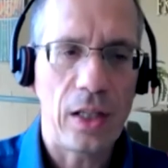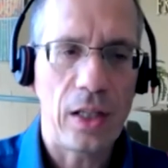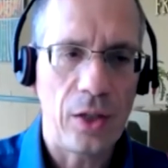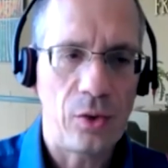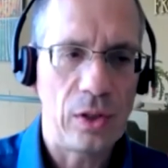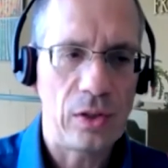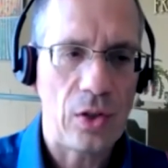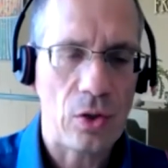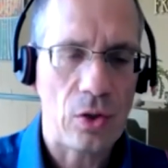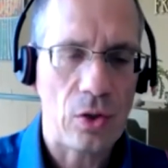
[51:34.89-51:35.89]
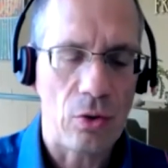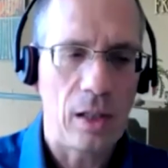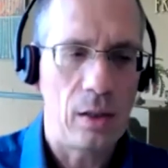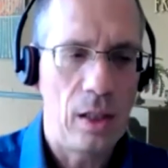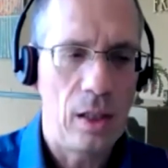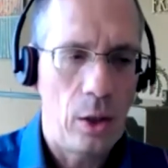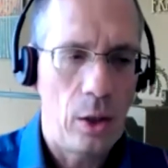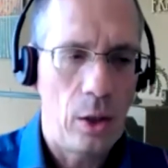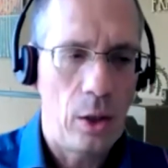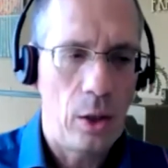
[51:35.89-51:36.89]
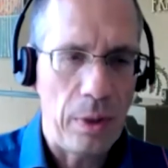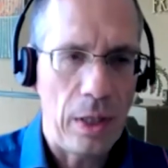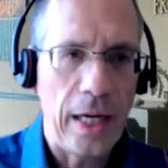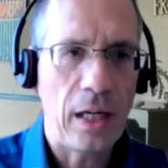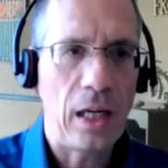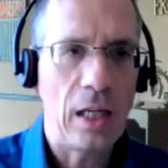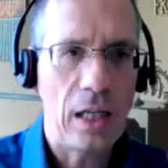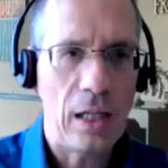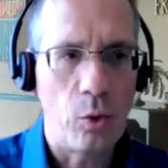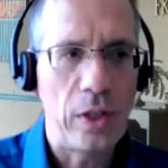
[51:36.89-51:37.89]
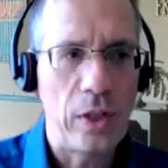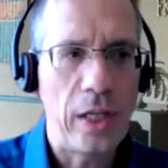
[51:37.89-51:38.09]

And other countries that struggle will be lagging.